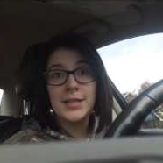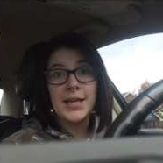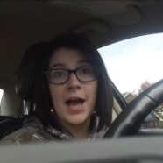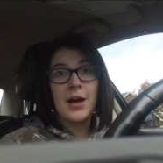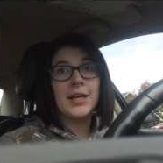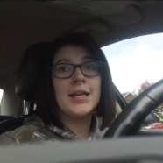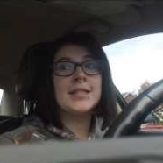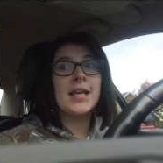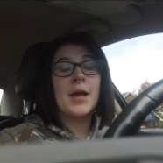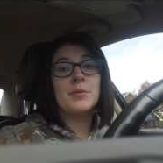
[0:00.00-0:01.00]
to Aldi's
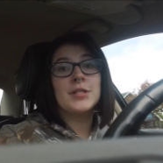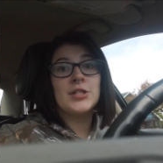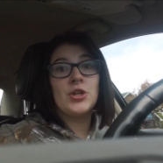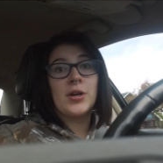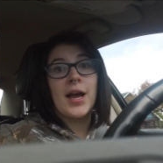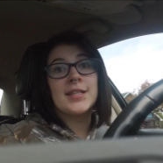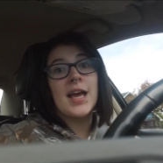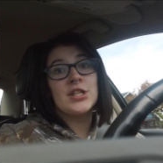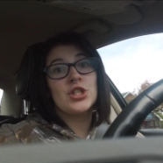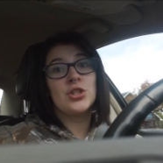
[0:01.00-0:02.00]
and I will see you guys
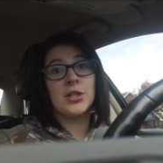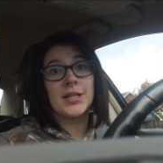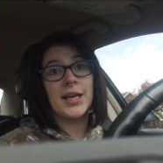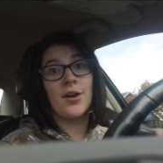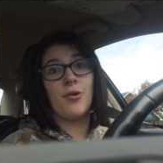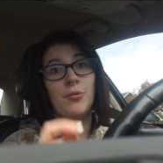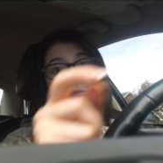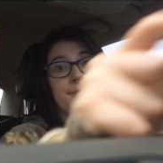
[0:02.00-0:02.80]
as soon as I get home.